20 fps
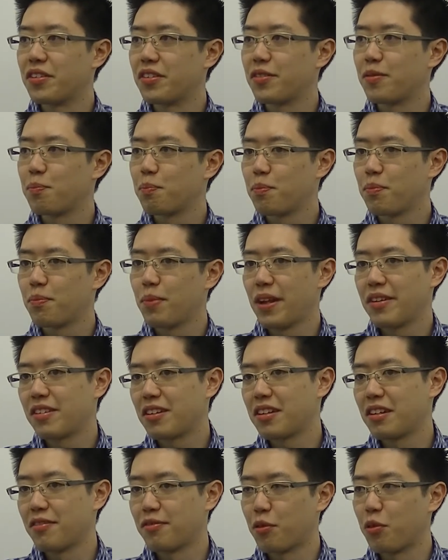is
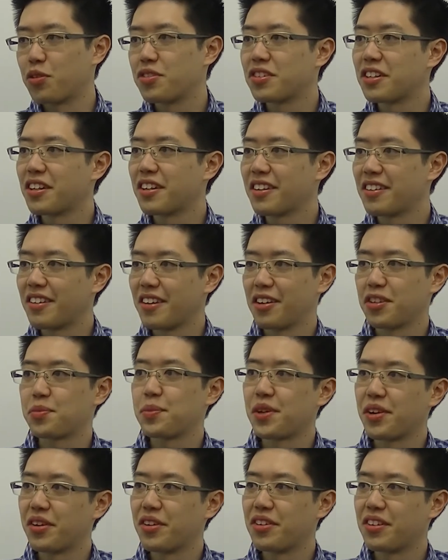basically forcing the
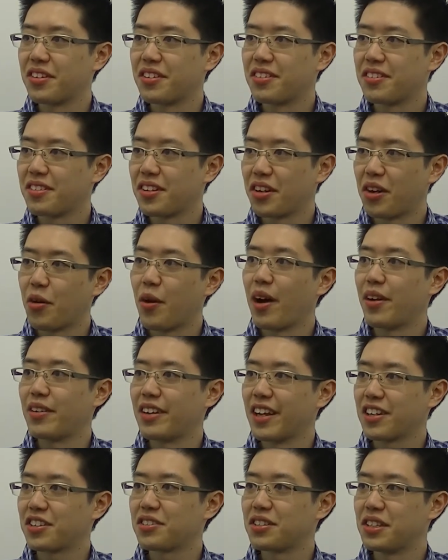entrepreneur to go out
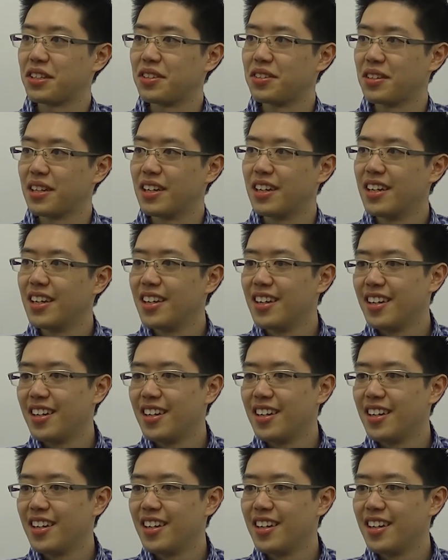and actually do it.